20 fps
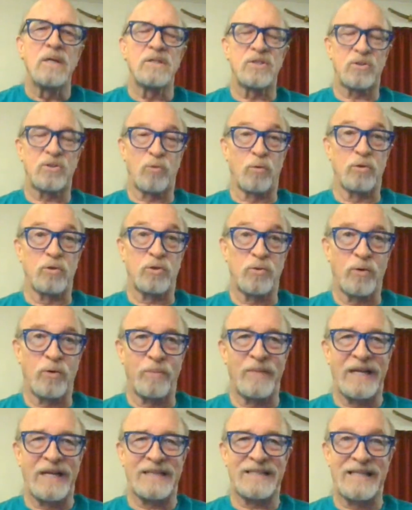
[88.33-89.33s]
It sort
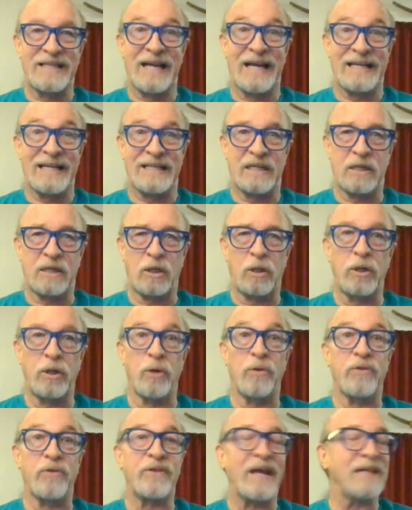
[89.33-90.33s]
of makes the idea
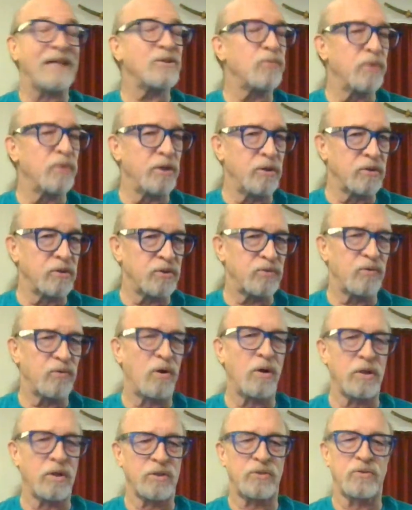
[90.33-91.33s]
clear that that's where you're
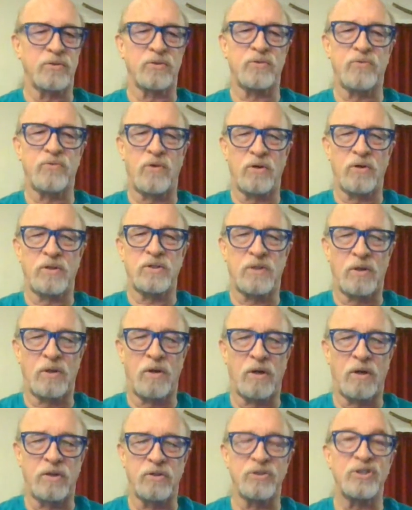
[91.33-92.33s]
strongest. You're strongest
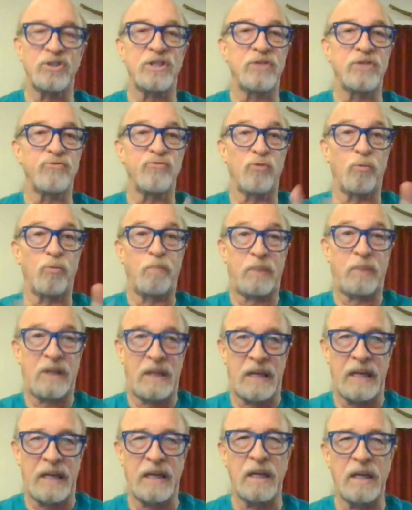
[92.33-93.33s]
along your central
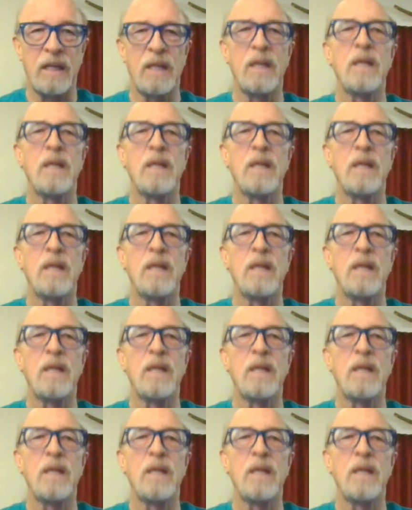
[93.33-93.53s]
plane.